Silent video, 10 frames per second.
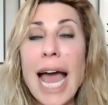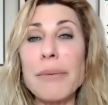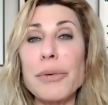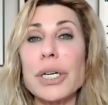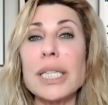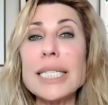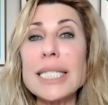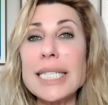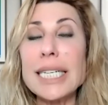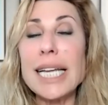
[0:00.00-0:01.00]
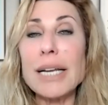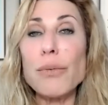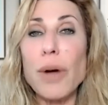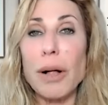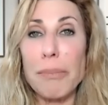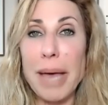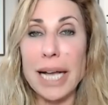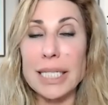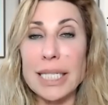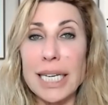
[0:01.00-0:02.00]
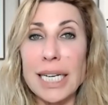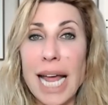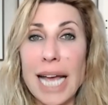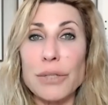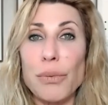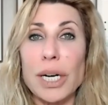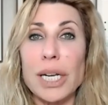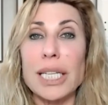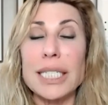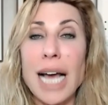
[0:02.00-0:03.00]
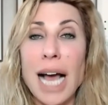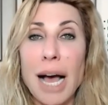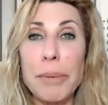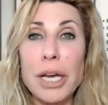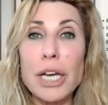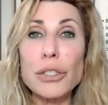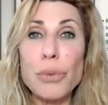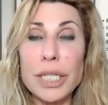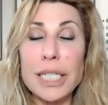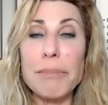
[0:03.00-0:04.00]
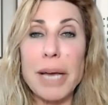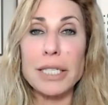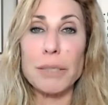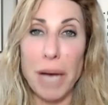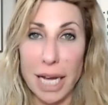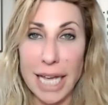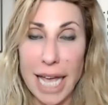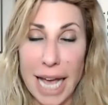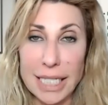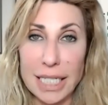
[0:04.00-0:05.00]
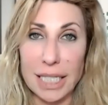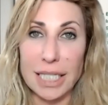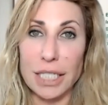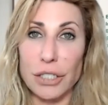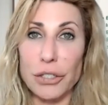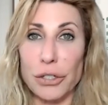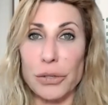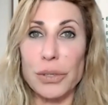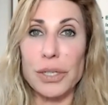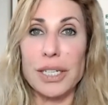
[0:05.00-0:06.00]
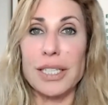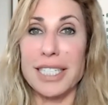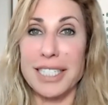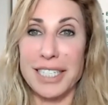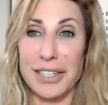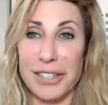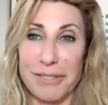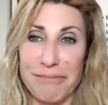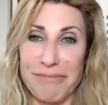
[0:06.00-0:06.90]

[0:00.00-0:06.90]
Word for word: and we are listed in Welt Magazine as one of the top 20 best podcasts to listen to this year.